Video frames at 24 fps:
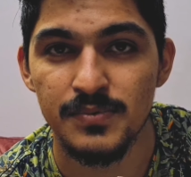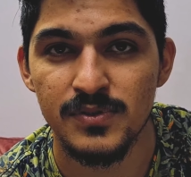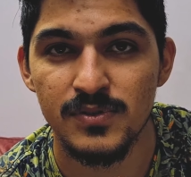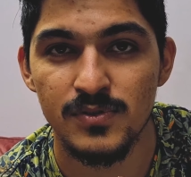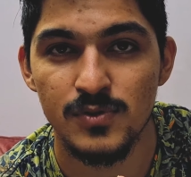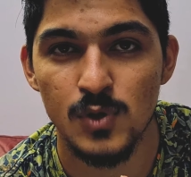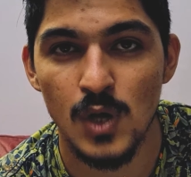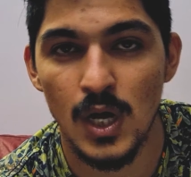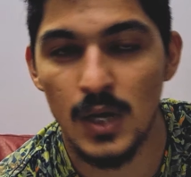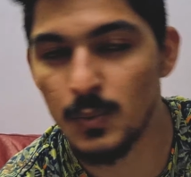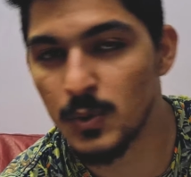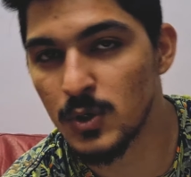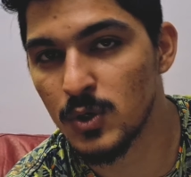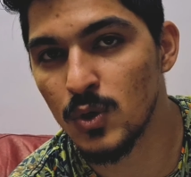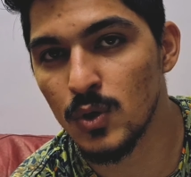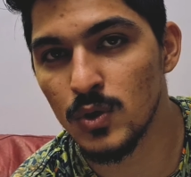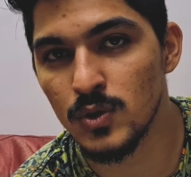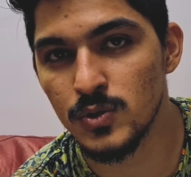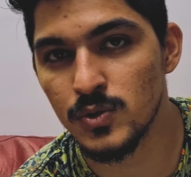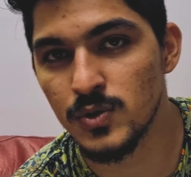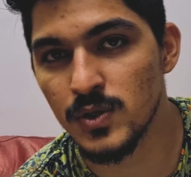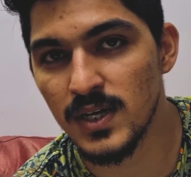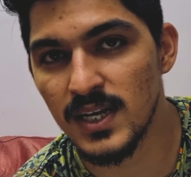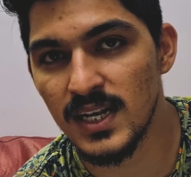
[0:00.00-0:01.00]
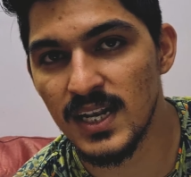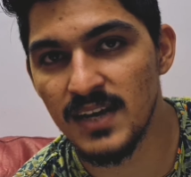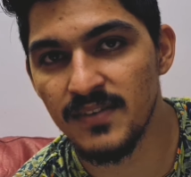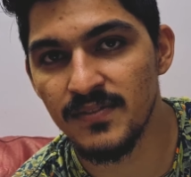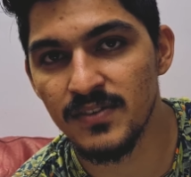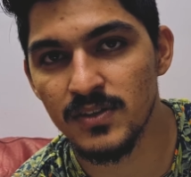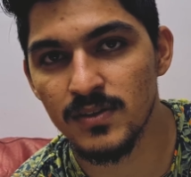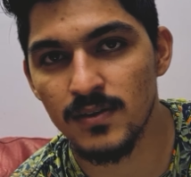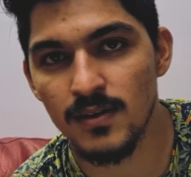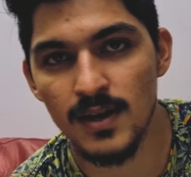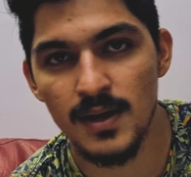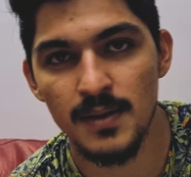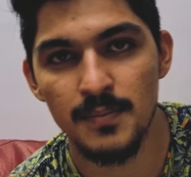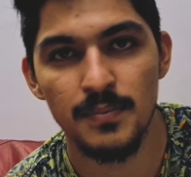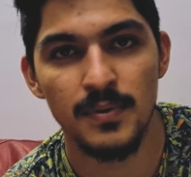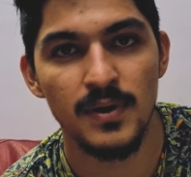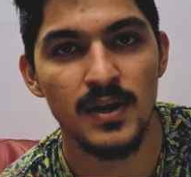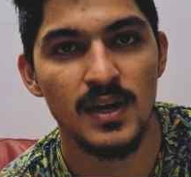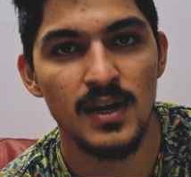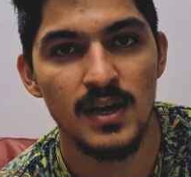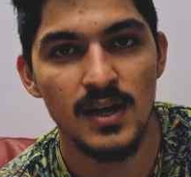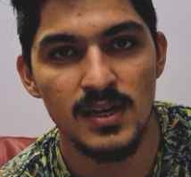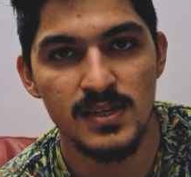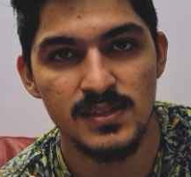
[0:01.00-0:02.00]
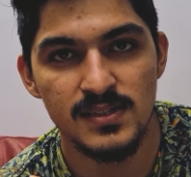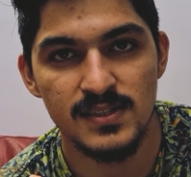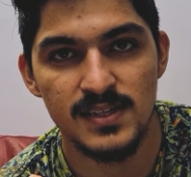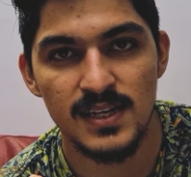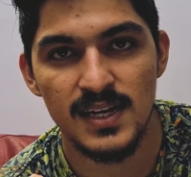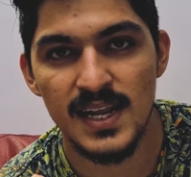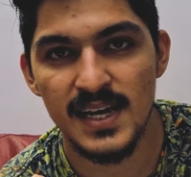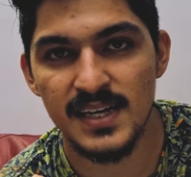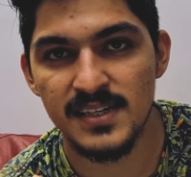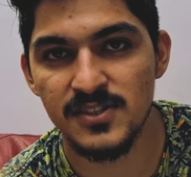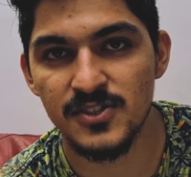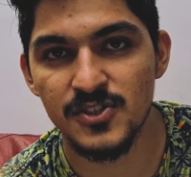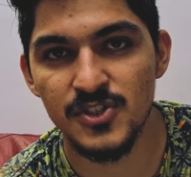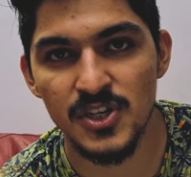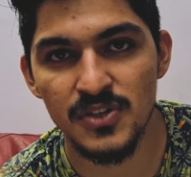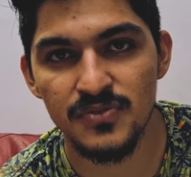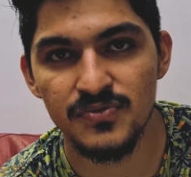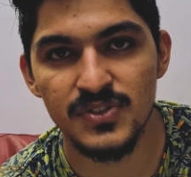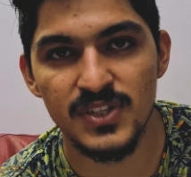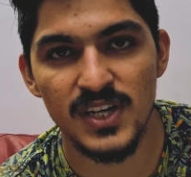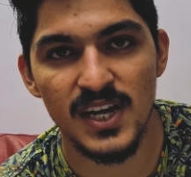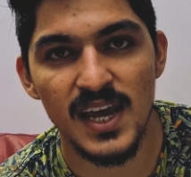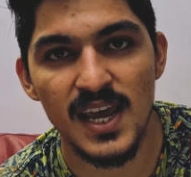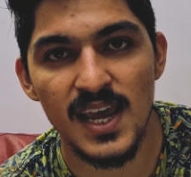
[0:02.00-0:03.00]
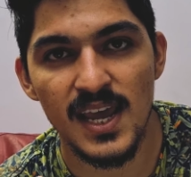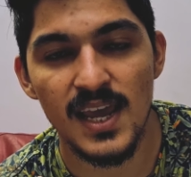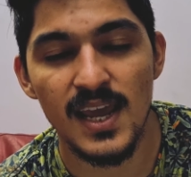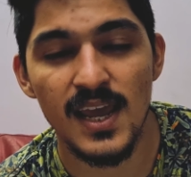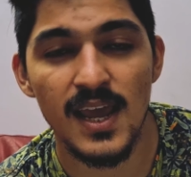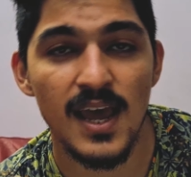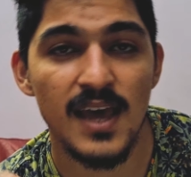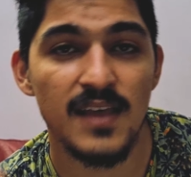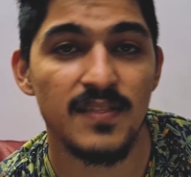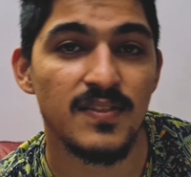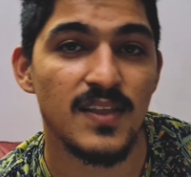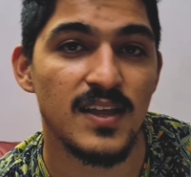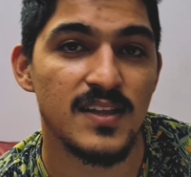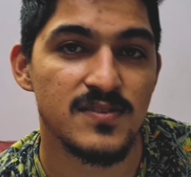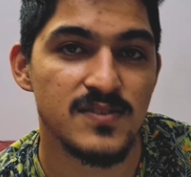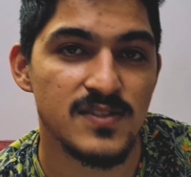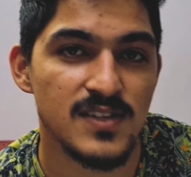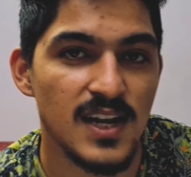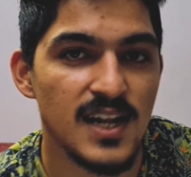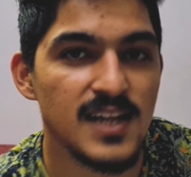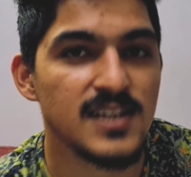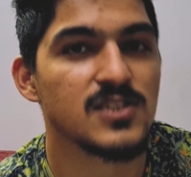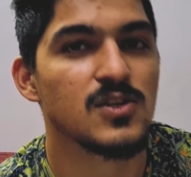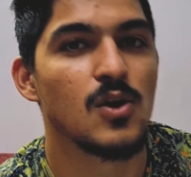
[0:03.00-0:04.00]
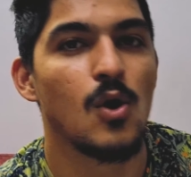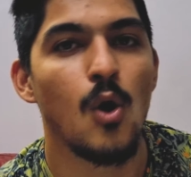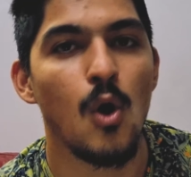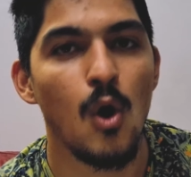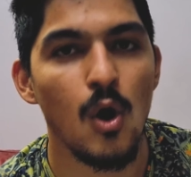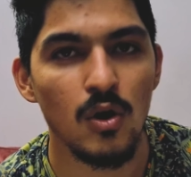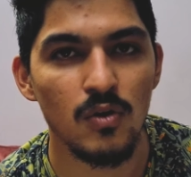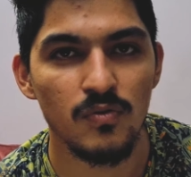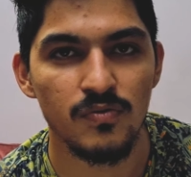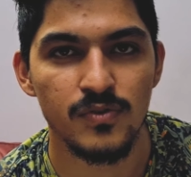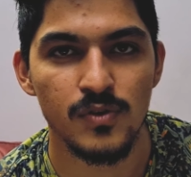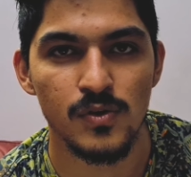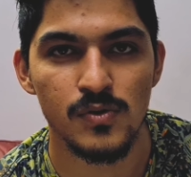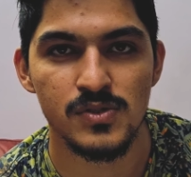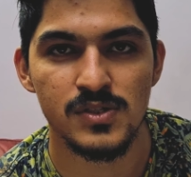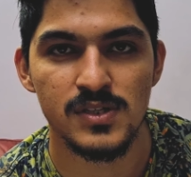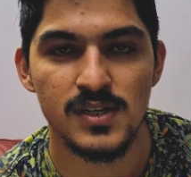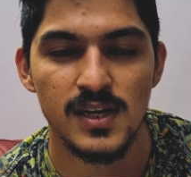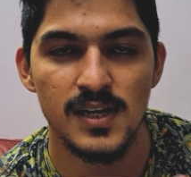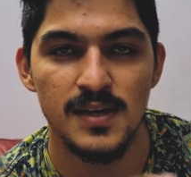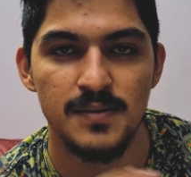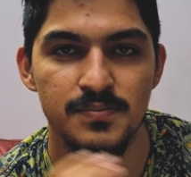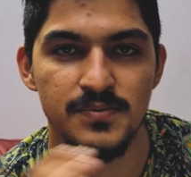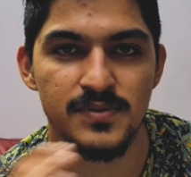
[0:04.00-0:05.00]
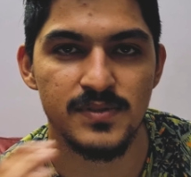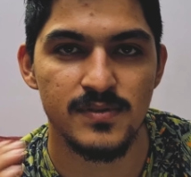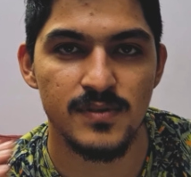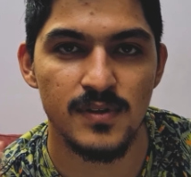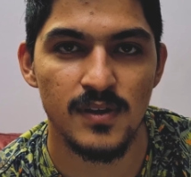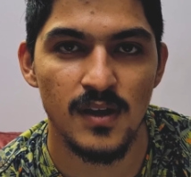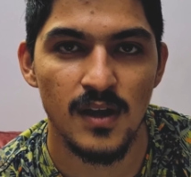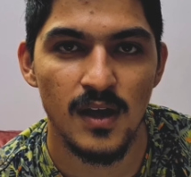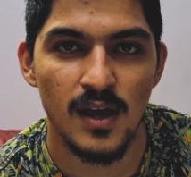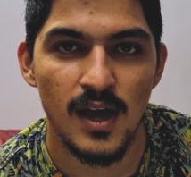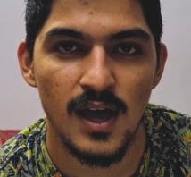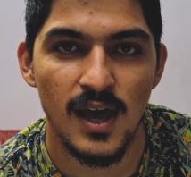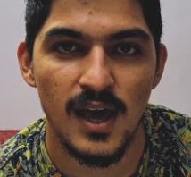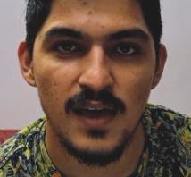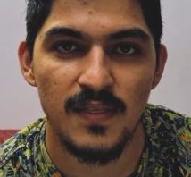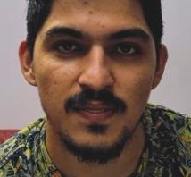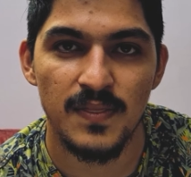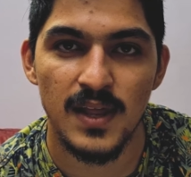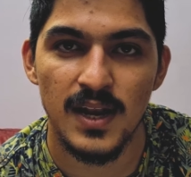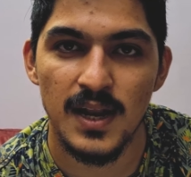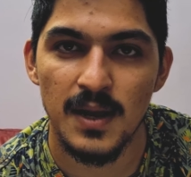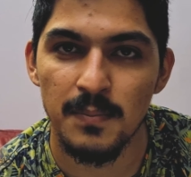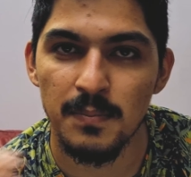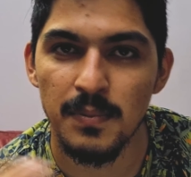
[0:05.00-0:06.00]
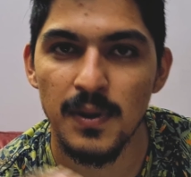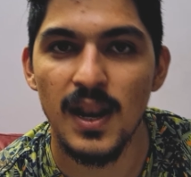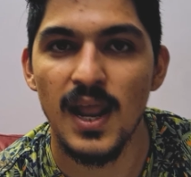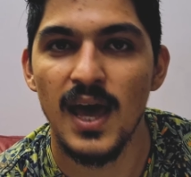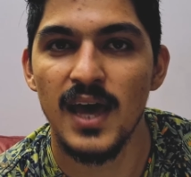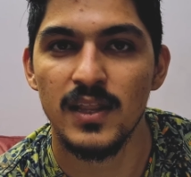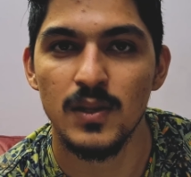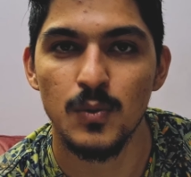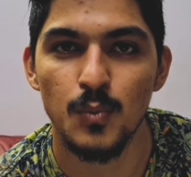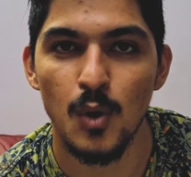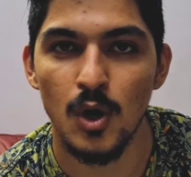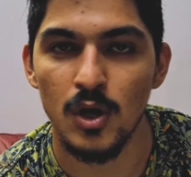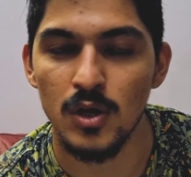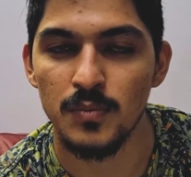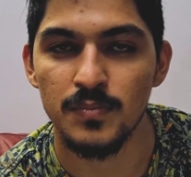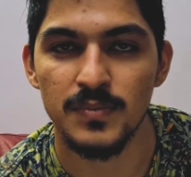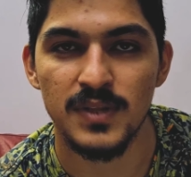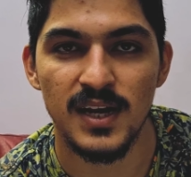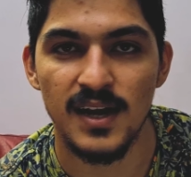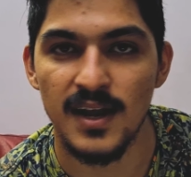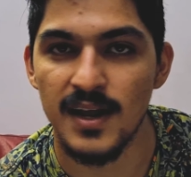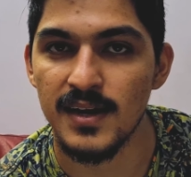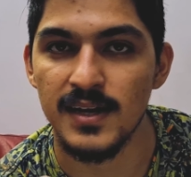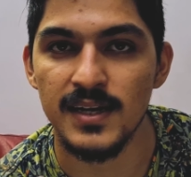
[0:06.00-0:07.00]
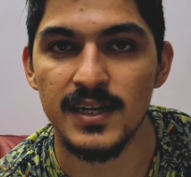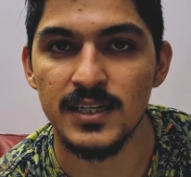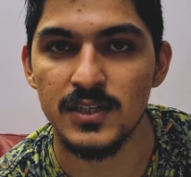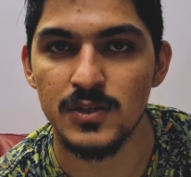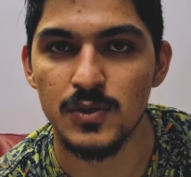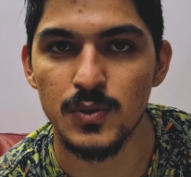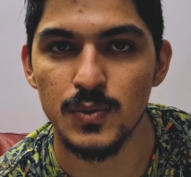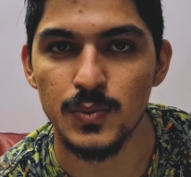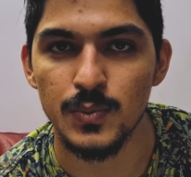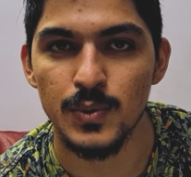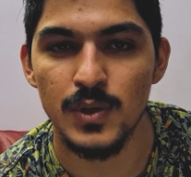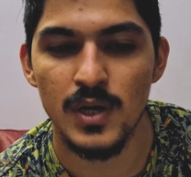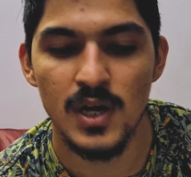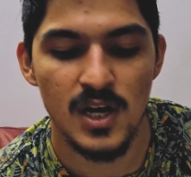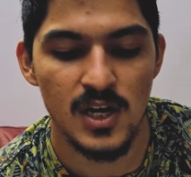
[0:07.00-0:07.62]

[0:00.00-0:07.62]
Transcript: So I would go to the 11th clip, select Shift A, and then select all of those clips and then apply the volume that I need to.